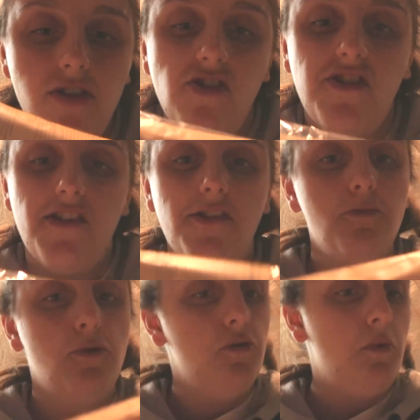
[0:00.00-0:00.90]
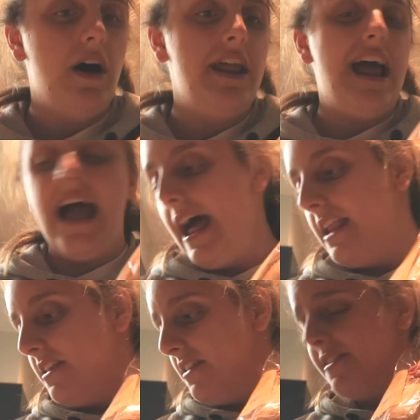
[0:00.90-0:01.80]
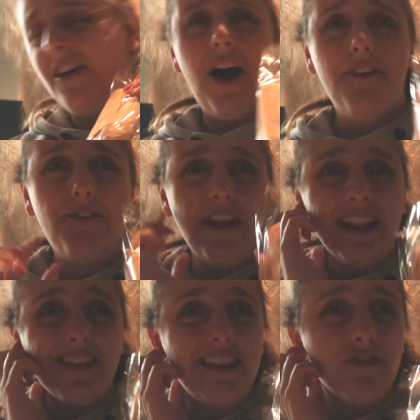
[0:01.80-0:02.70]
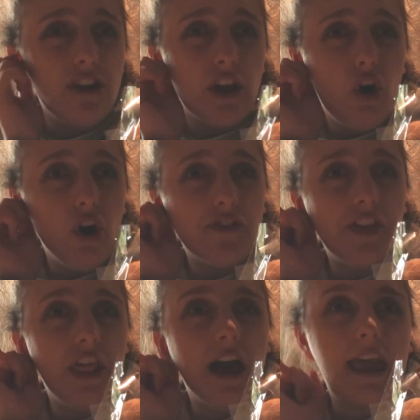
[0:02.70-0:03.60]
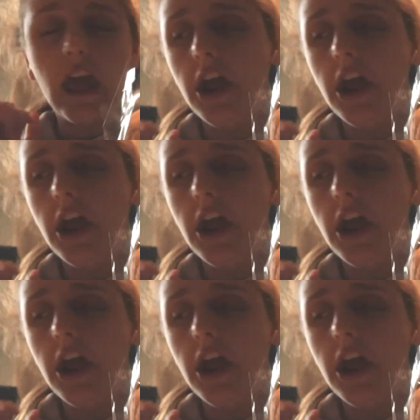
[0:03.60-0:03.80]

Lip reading: just a small one, and I think this literally costs like